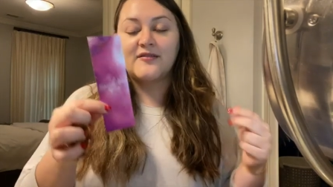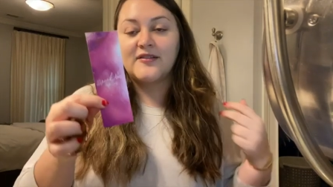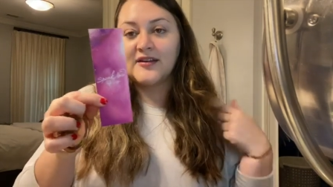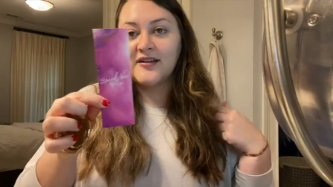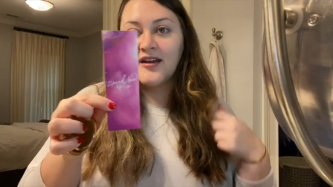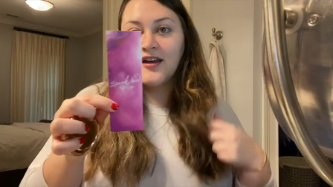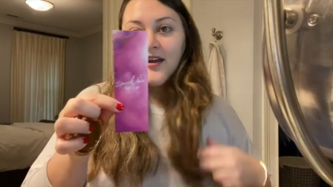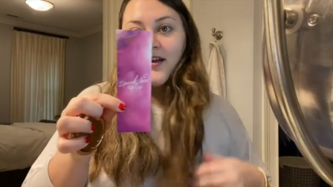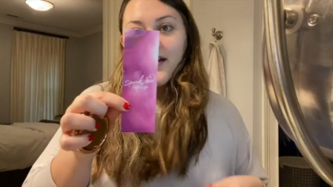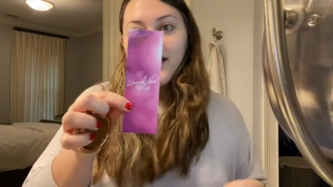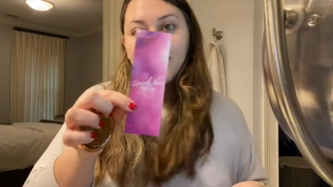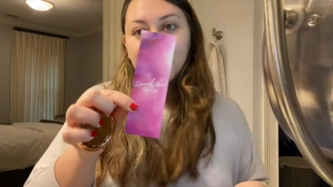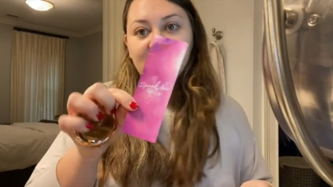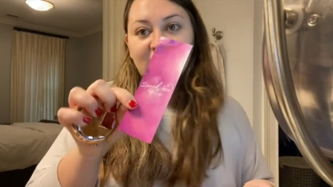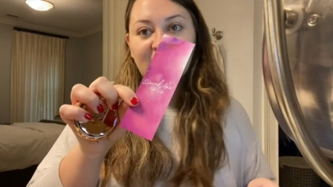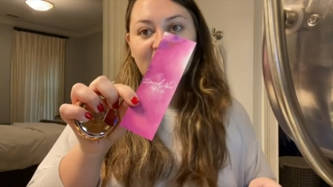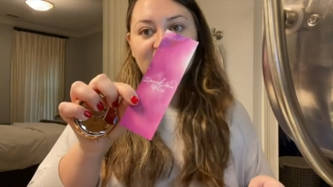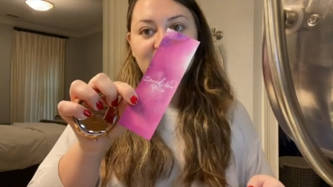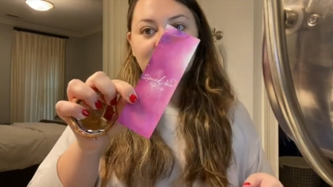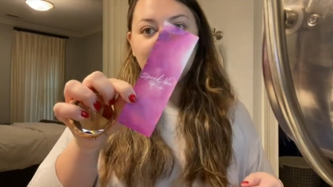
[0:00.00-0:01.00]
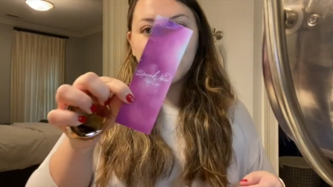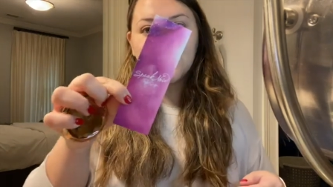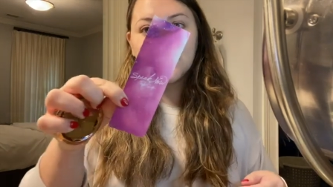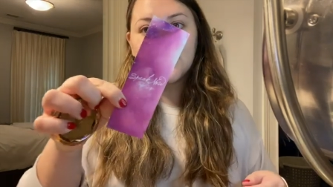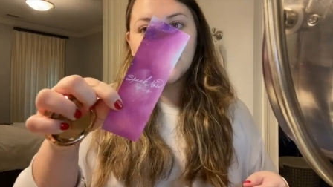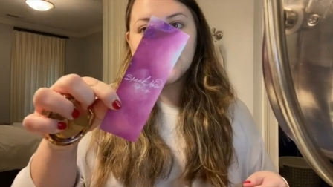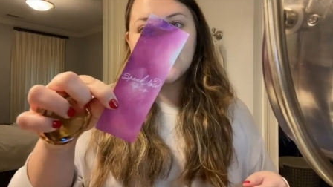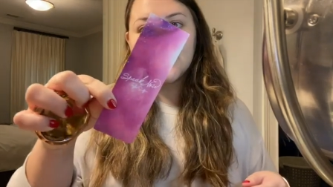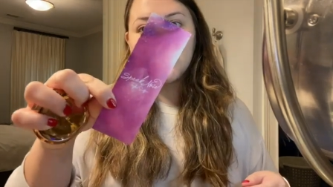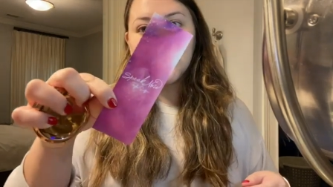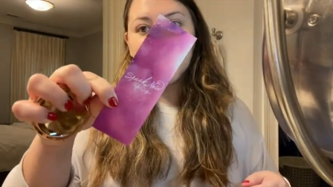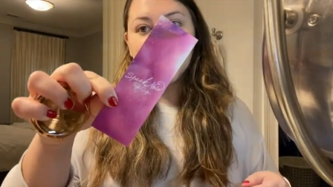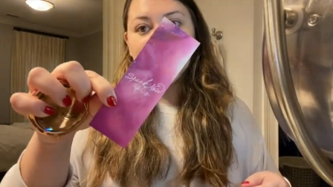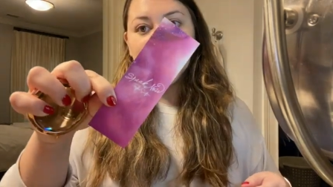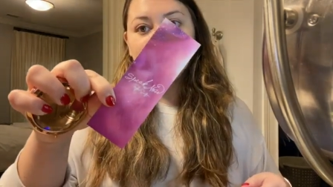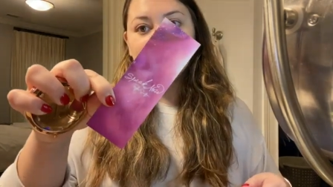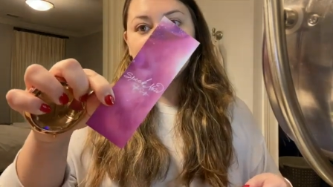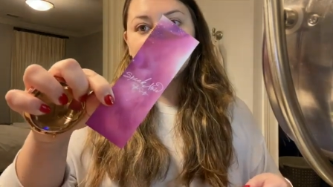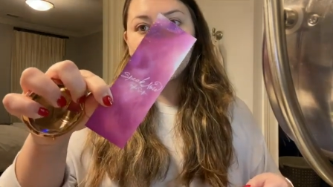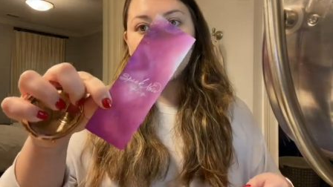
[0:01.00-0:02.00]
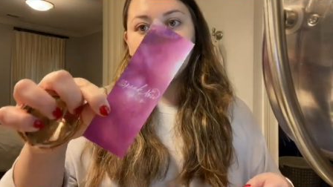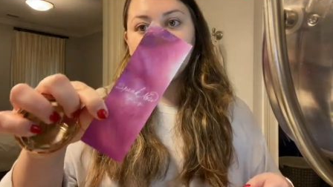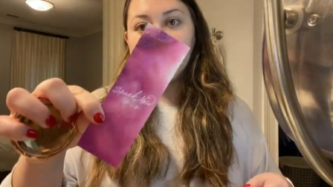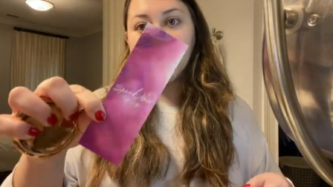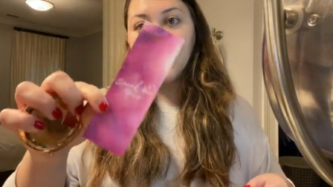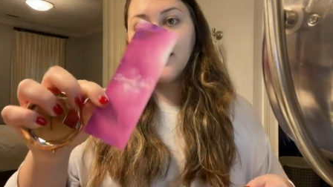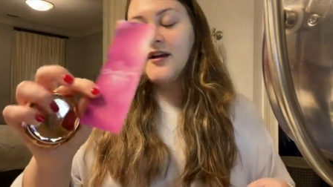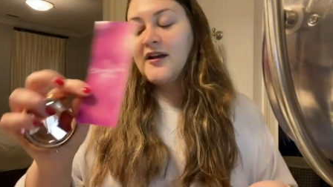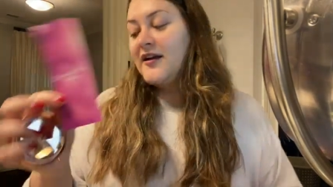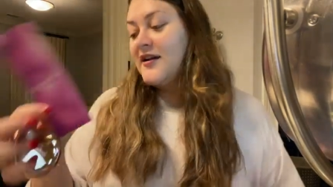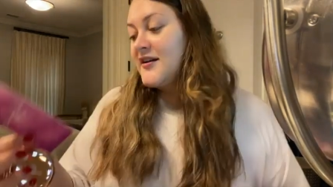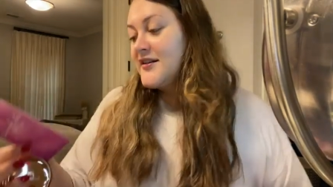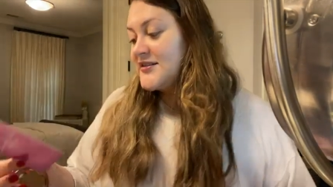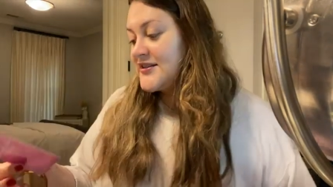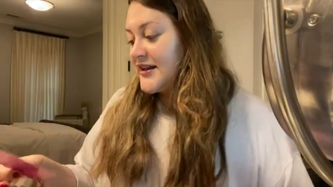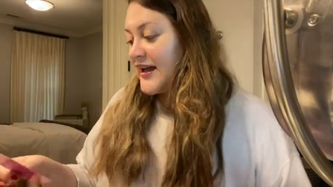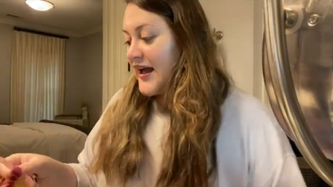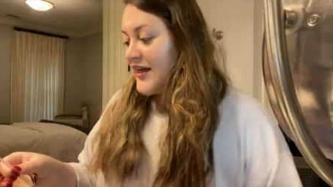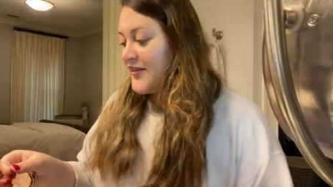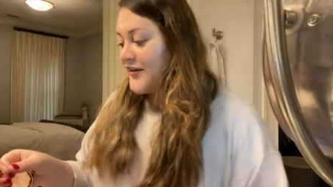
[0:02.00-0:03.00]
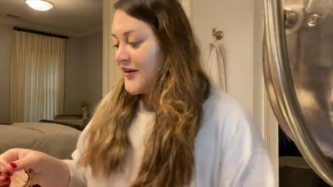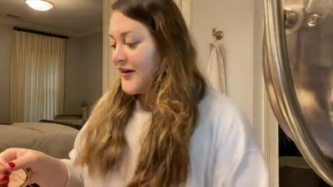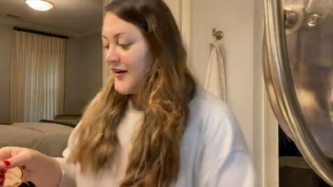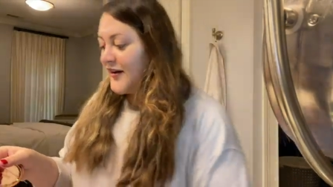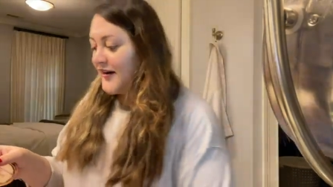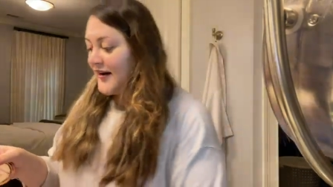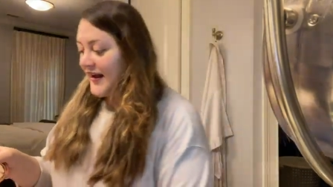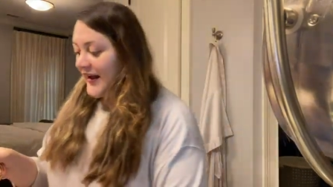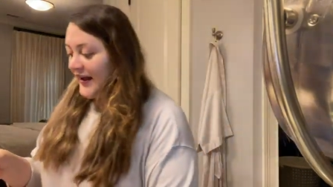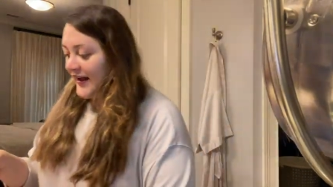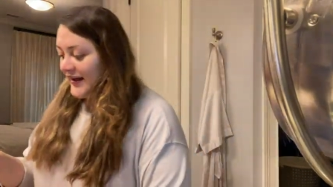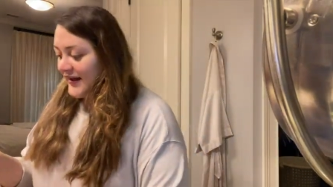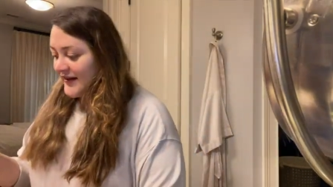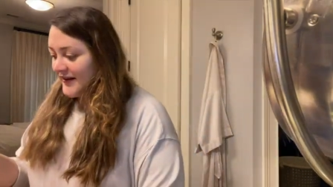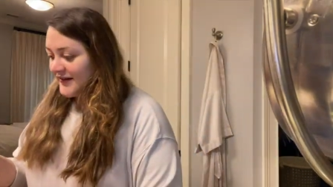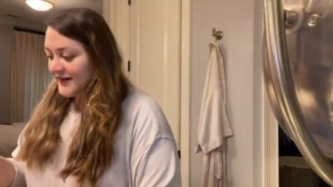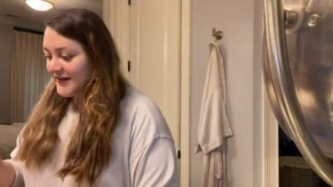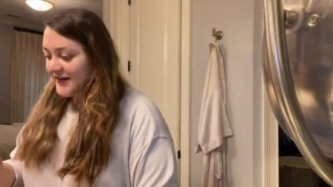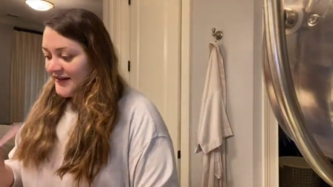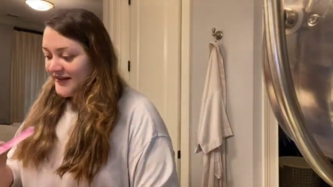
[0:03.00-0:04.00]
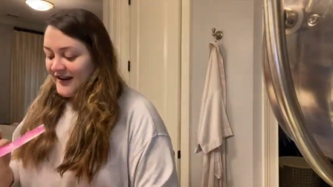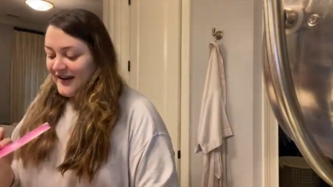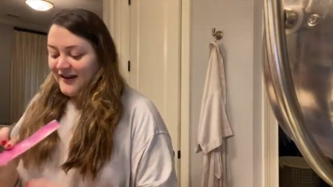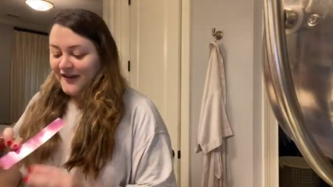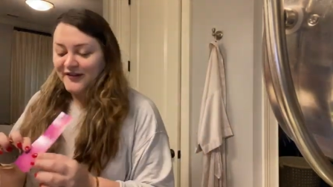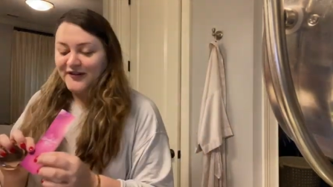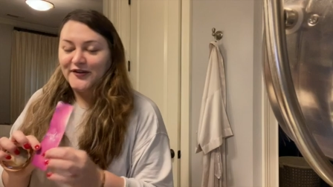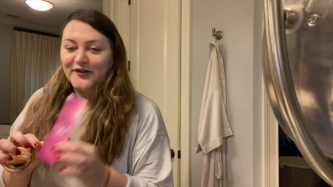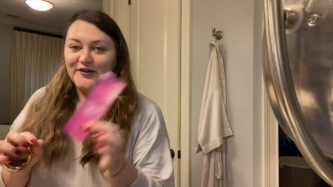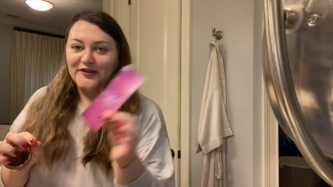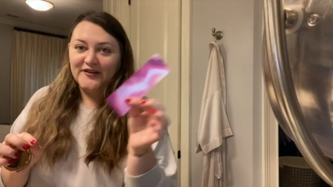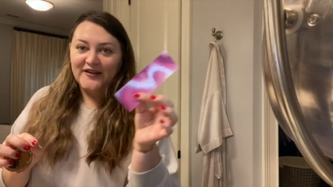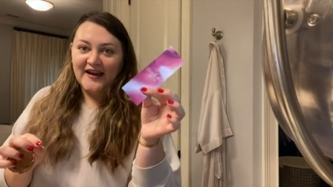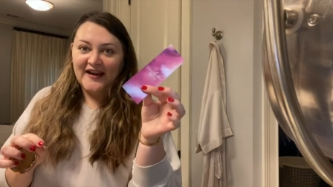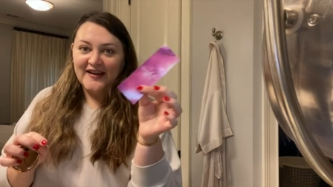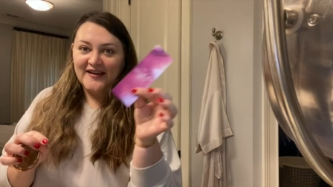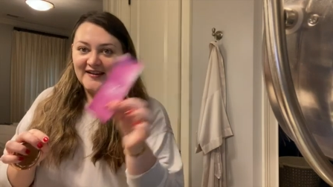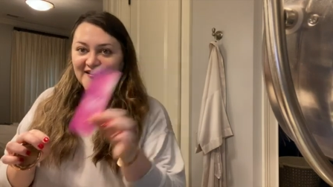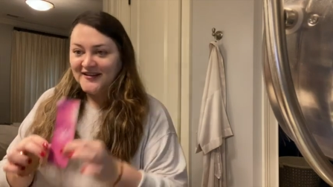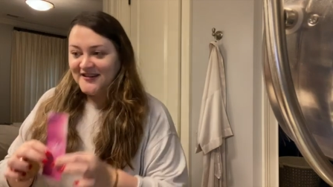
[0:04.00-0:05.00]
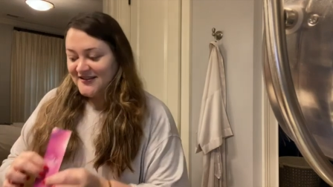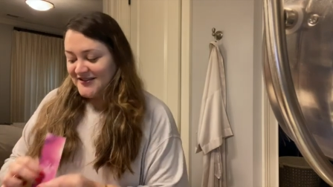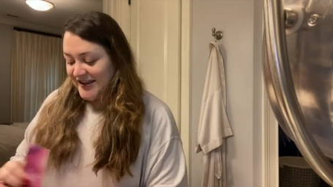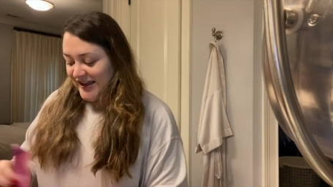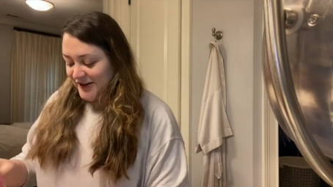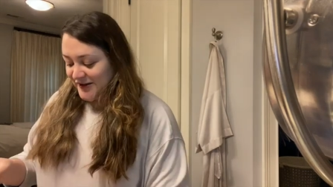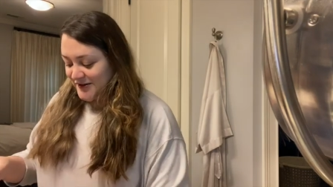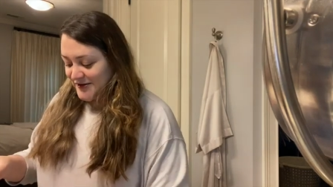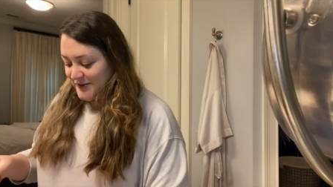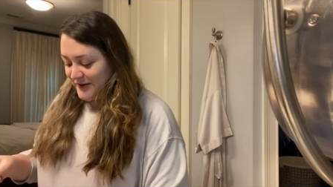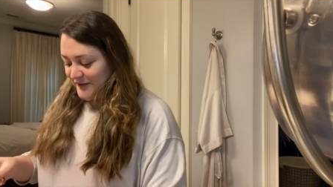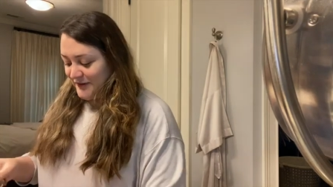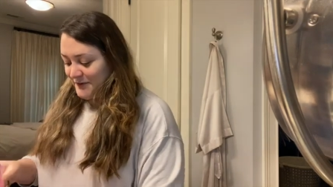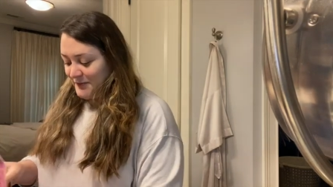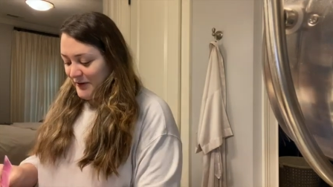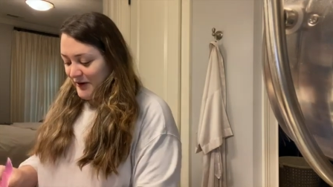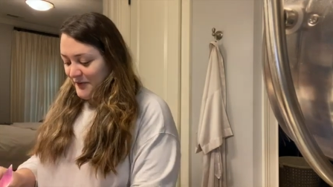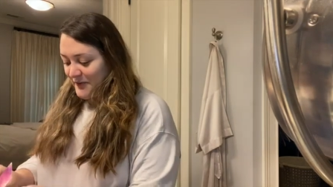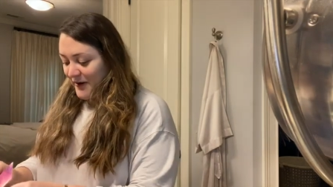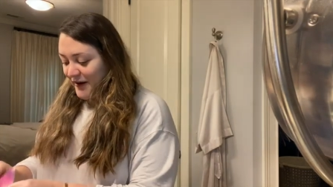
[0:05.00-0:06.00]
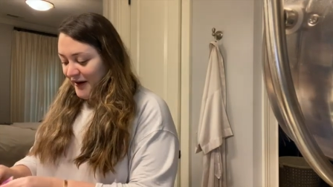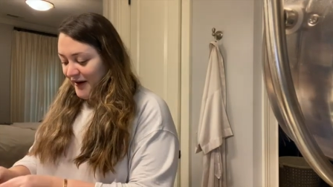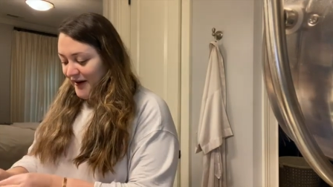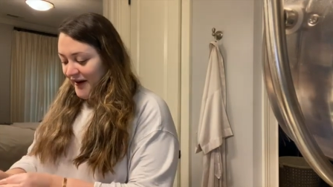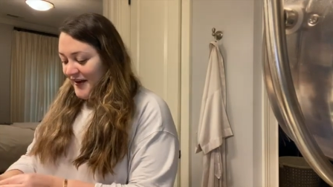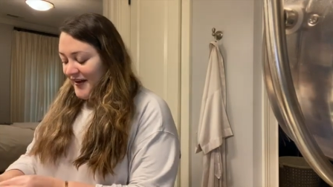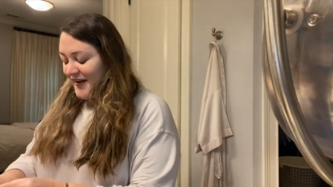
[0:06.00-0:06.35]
And for us, we went to the Speak Now tour together and he got a little like Taylor Swift bookmark.